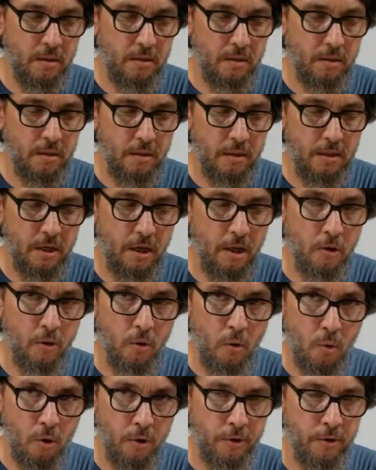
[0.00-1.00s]
color
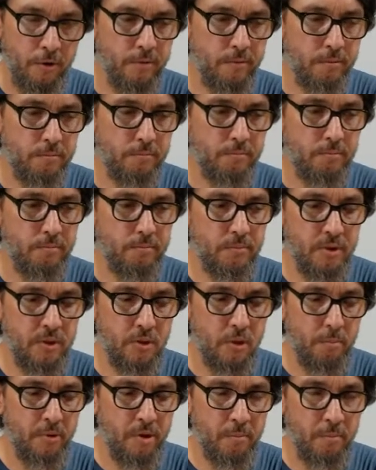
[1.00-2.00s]
order. So I'm
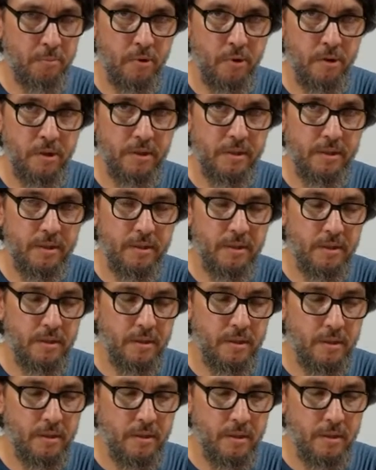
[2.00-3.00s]
going to put
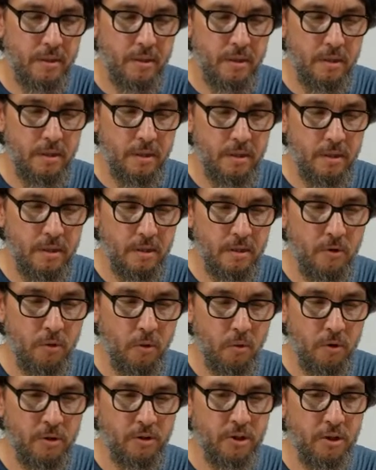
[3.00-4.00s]
the
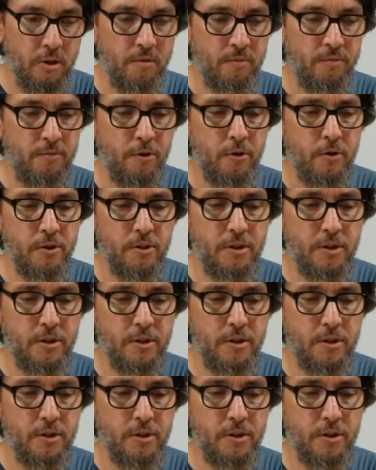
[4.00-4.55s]
orange on first.